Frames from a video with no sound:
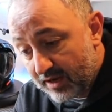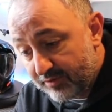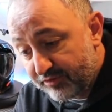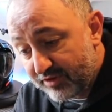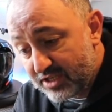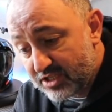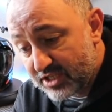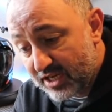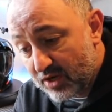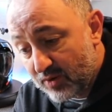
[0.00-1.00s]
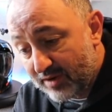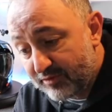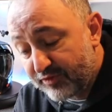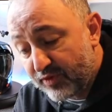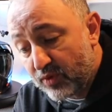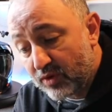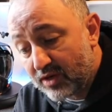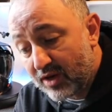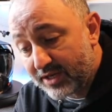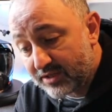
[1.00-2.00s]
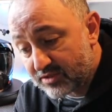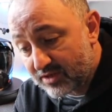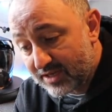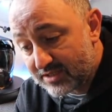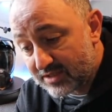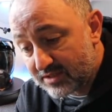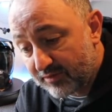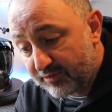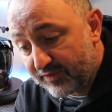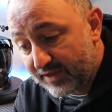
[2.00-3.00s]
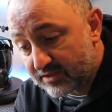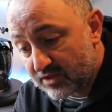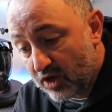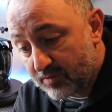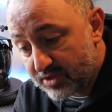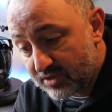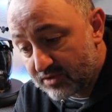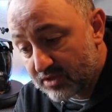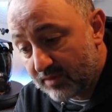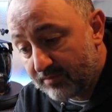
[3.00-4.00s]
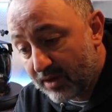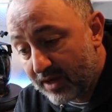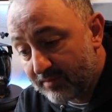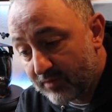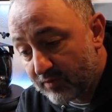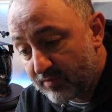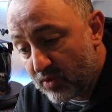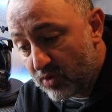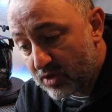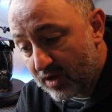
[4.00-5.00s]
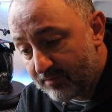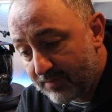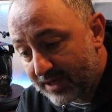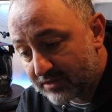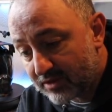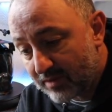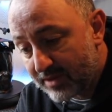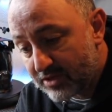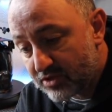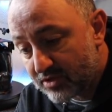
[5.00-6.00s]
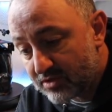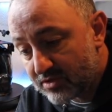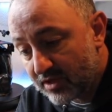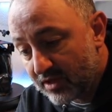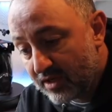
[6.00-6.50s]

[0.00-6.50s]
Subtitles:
3 shell and 4 liner sizes fit options combined with more compact dimensions